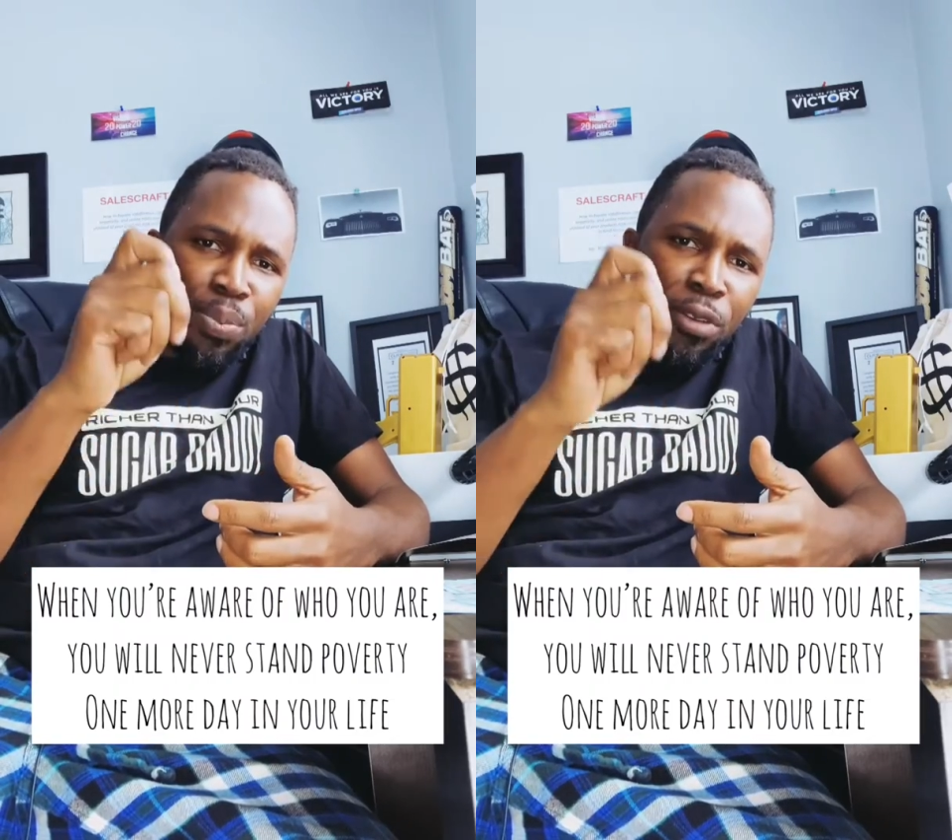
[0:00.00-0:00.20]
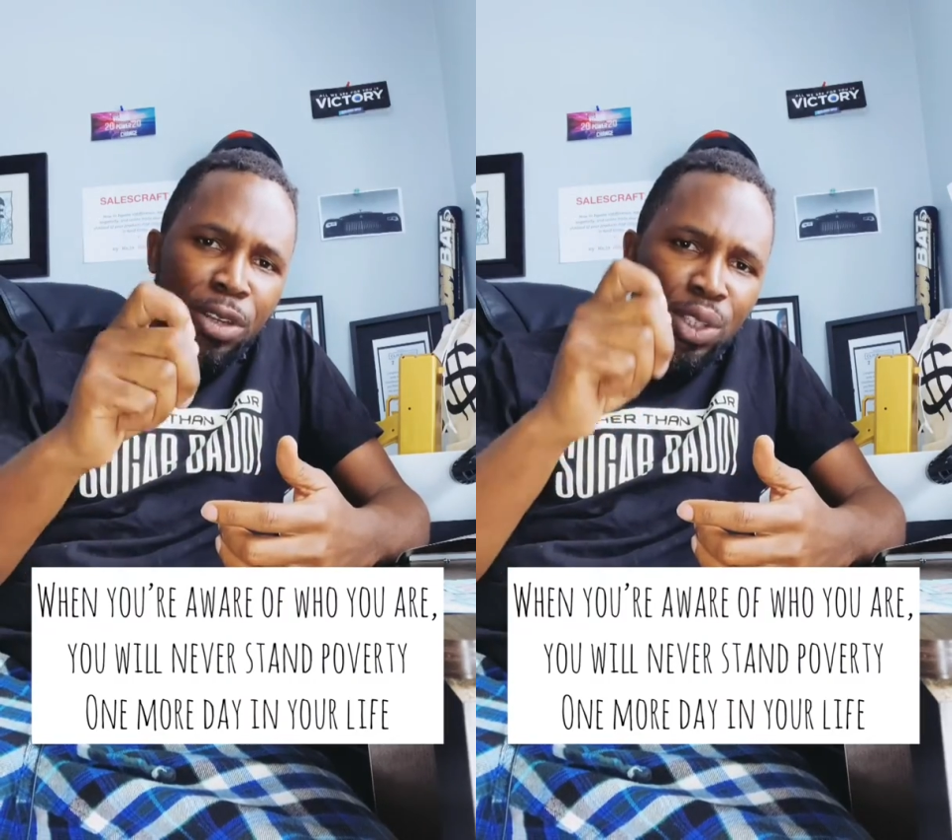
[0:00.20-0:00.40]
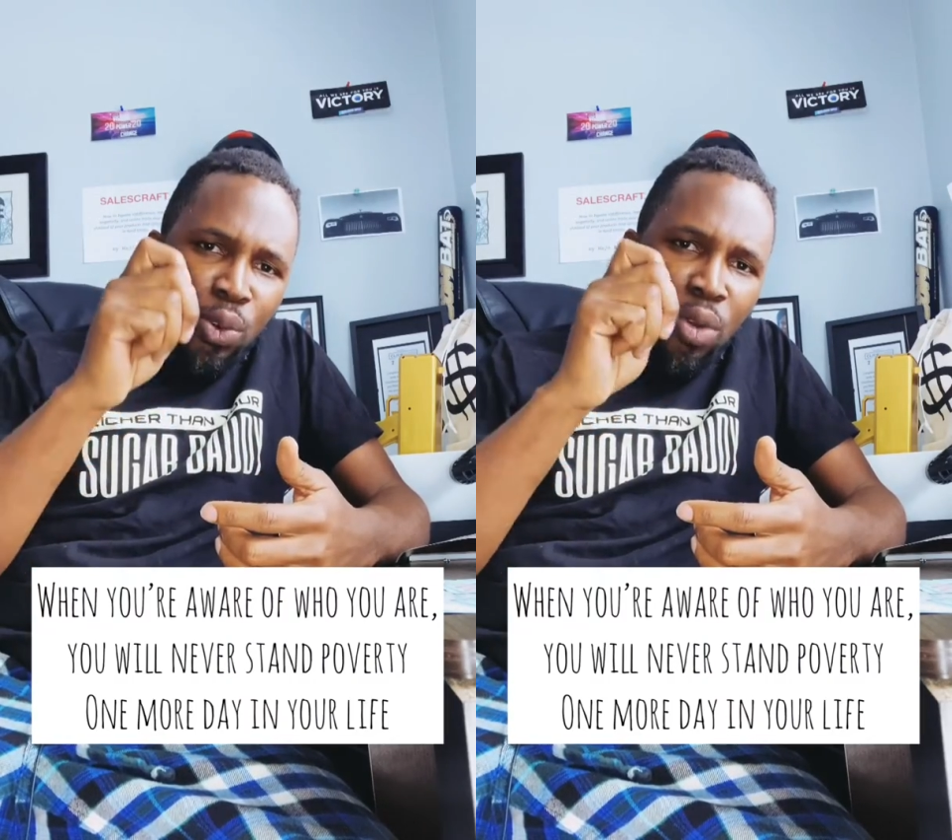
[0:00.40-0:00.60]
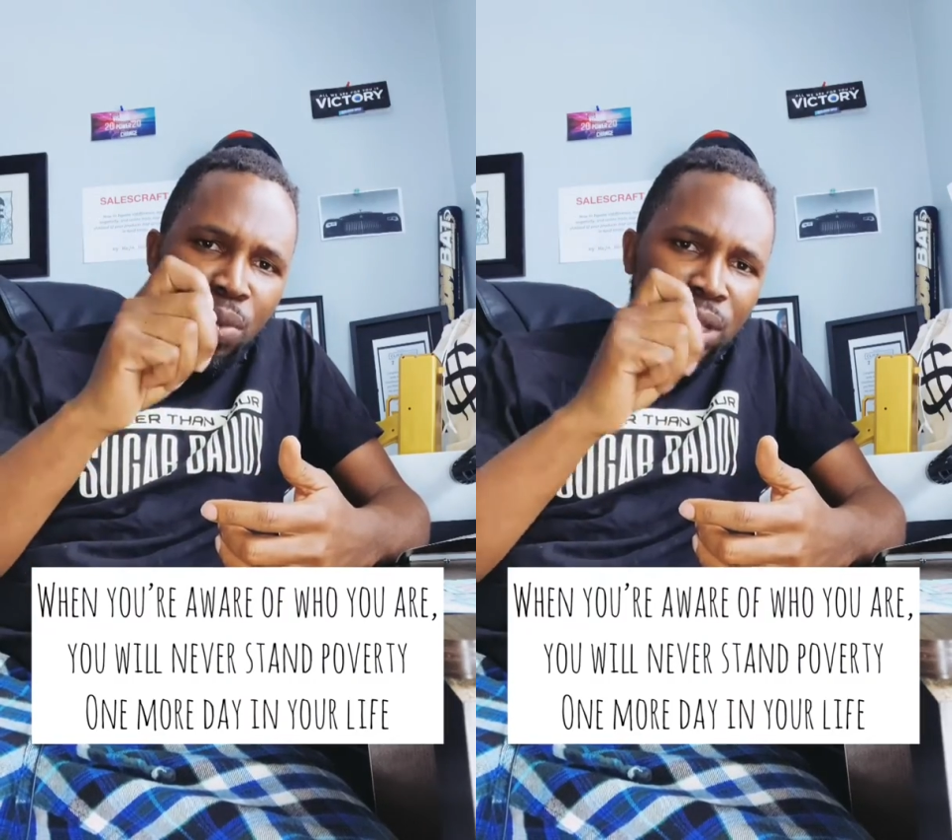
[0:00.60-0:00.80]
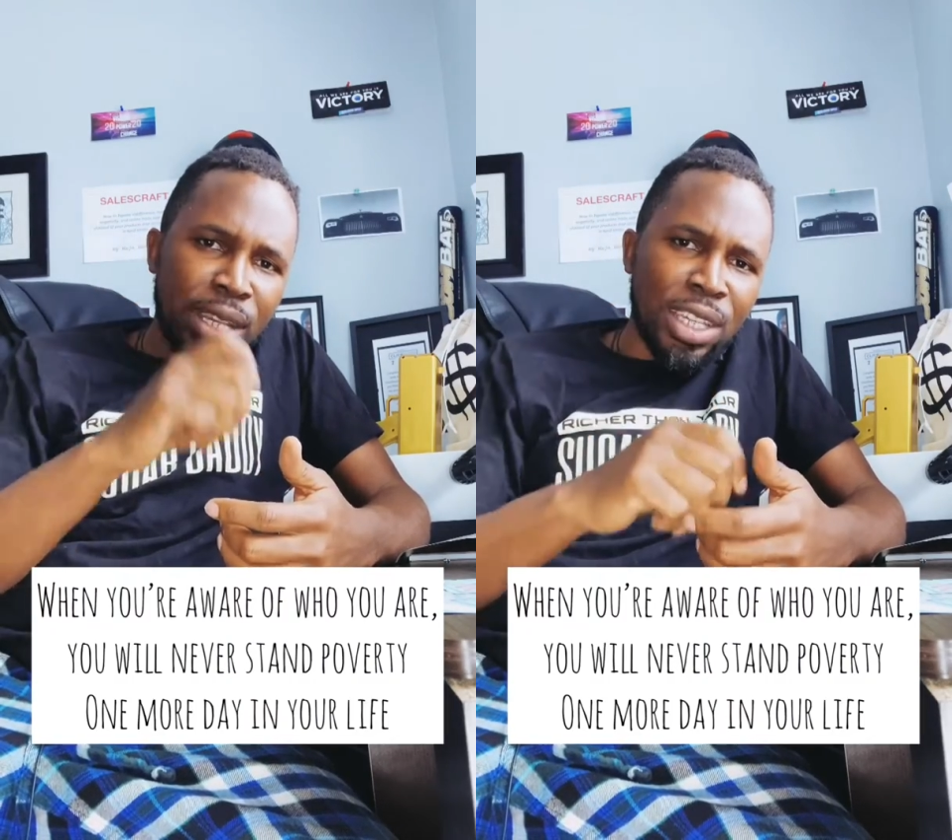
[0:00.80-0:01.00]
poverty one
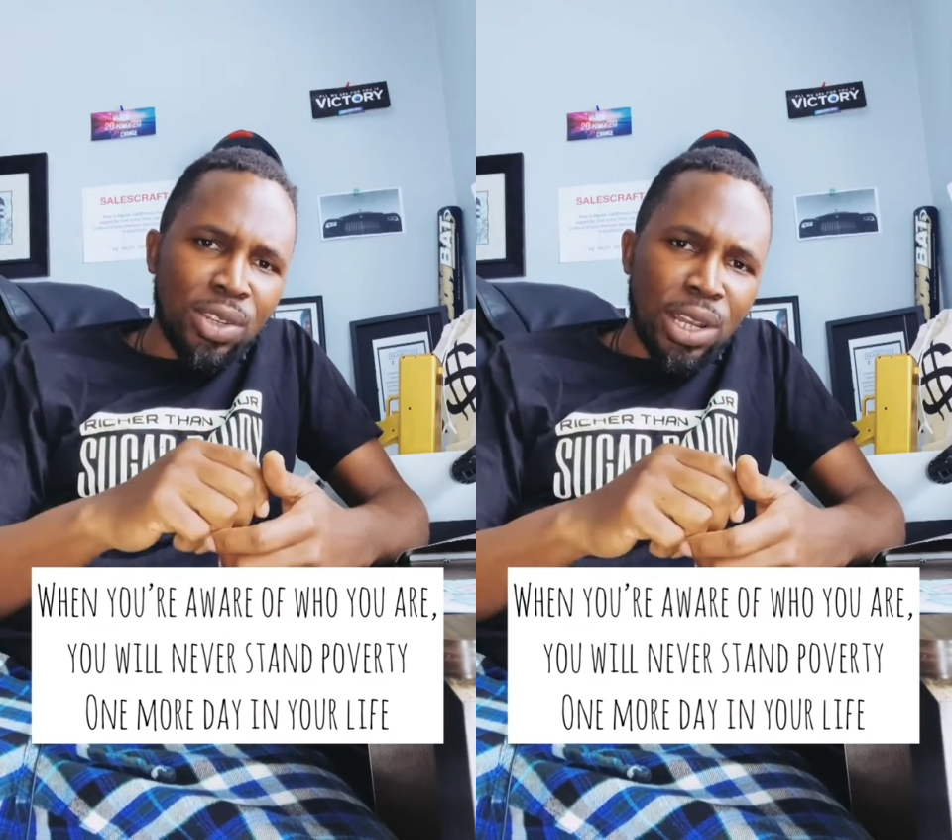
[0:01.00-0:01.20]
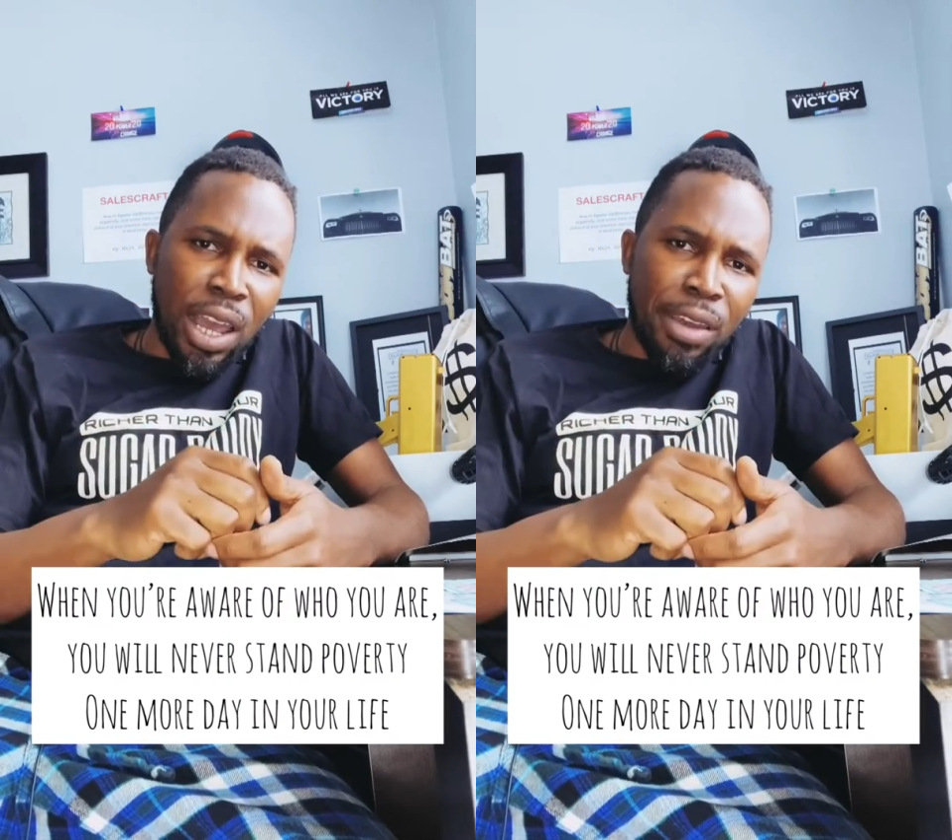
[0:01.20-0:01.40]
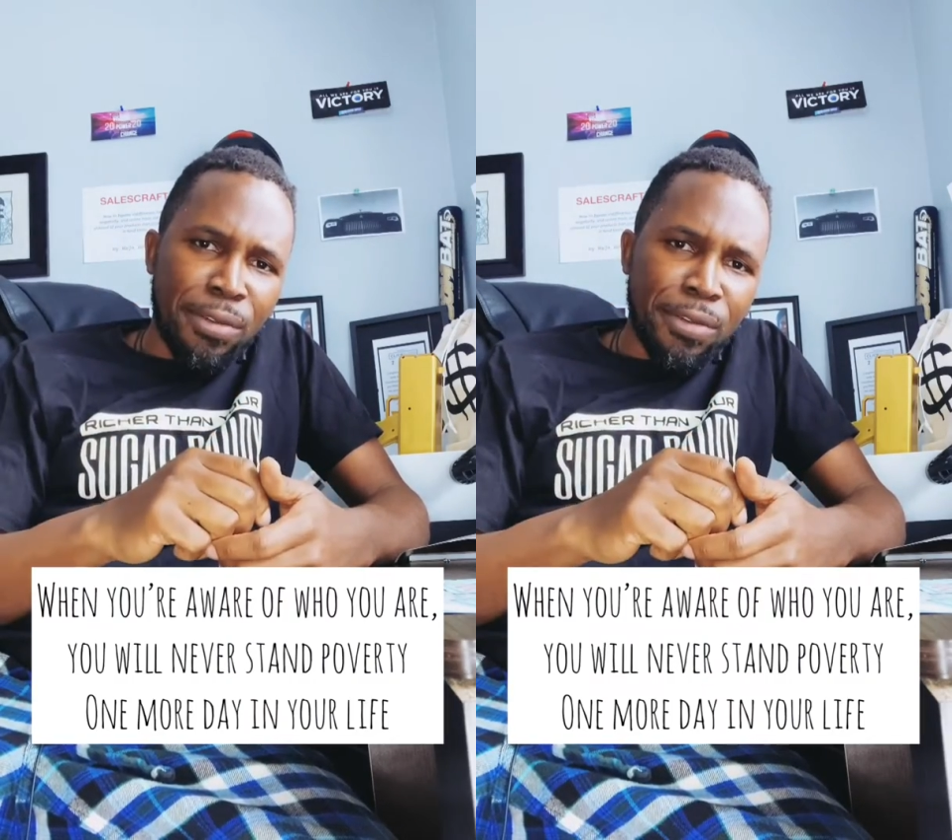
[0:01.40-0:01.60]
more day in your life.